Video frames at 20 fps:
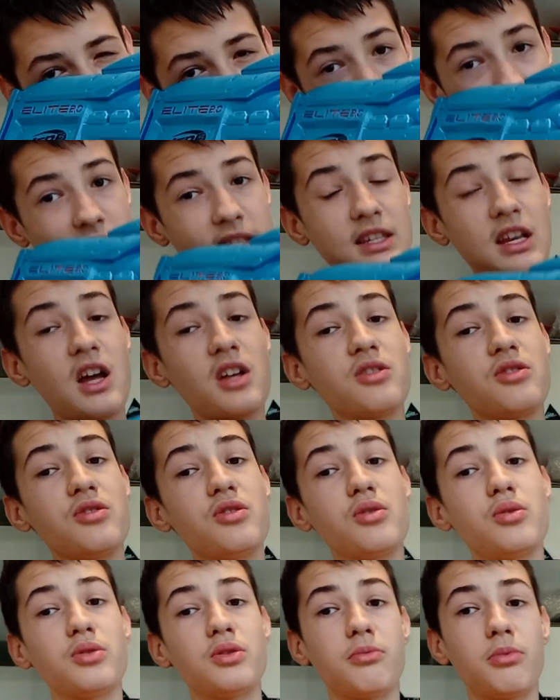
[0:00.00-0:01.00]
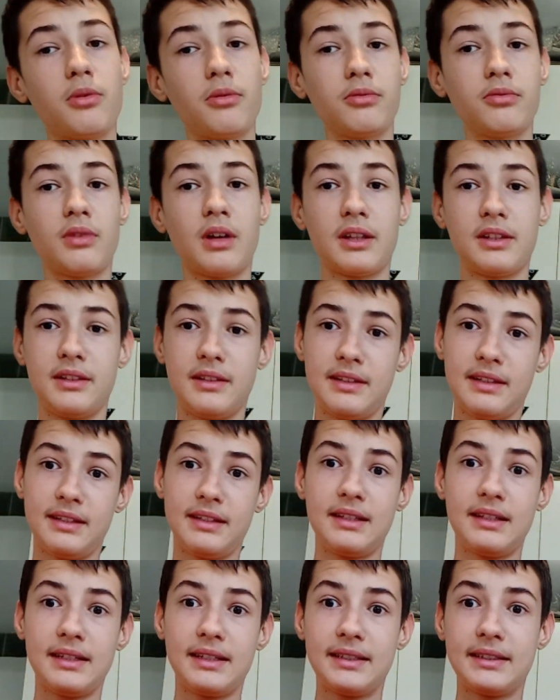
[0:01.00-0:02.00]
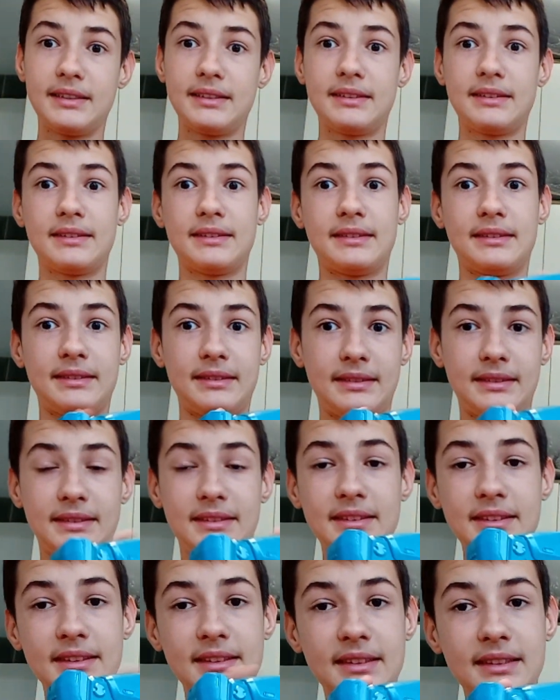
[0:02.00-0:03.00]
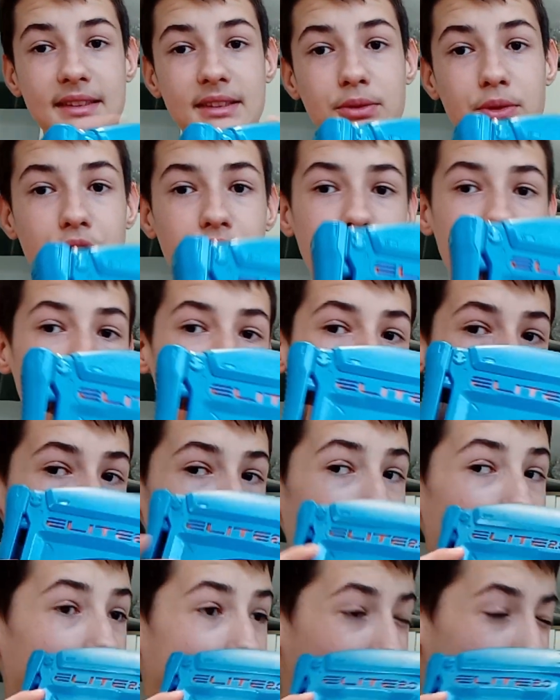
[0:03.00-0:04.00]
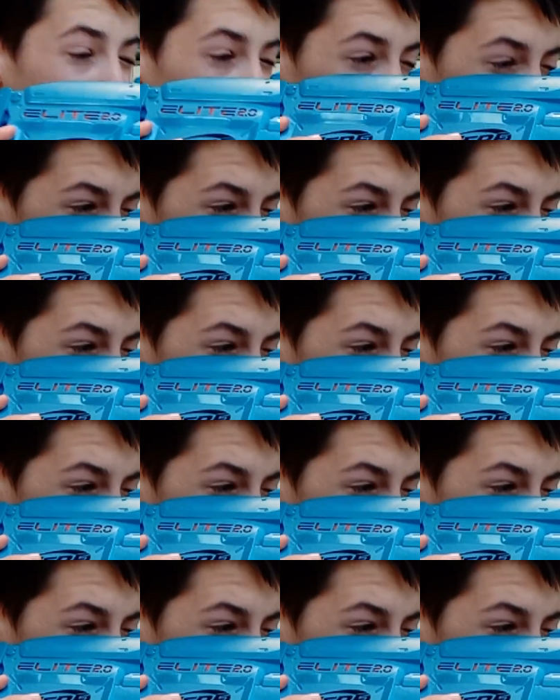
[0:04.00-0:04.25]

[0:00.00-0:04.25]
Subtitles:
that it's unusable, other than this, which makes it